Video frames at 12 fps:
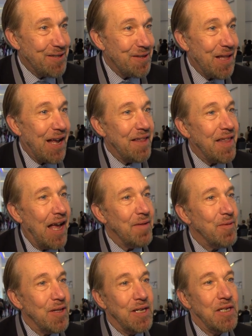So that,
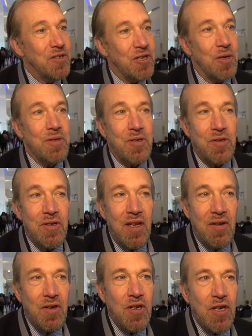that really shows there's
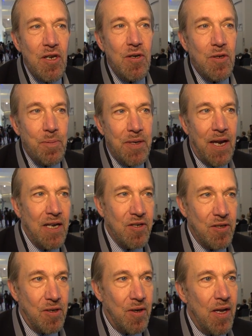huge
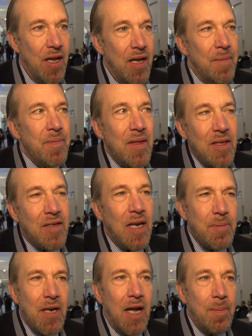potential the
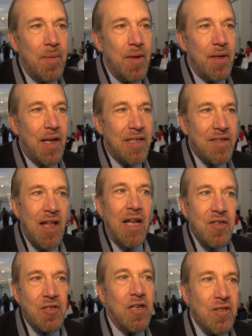same time, it's
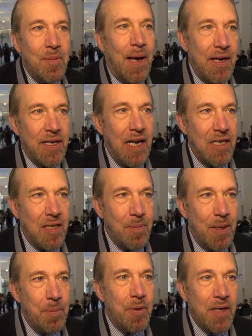not just about connecting people.